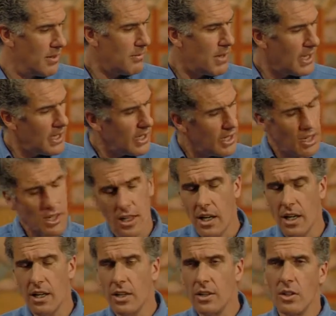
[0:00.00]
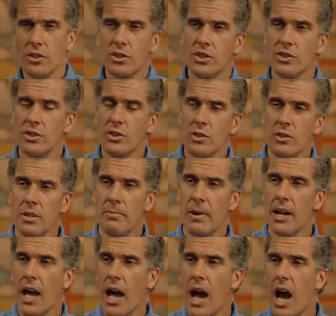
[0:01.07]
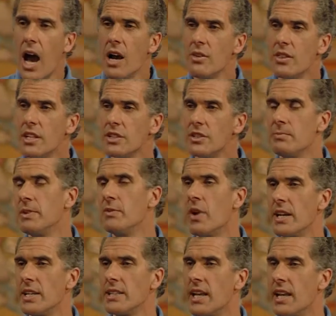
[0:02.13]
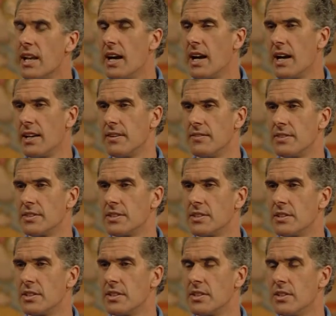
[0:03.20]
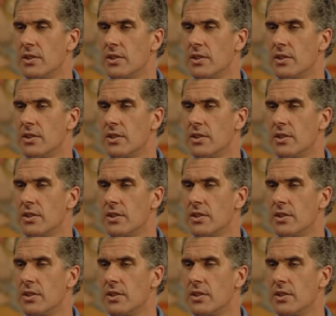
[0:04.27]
Many are not sure about how they should be running their lives.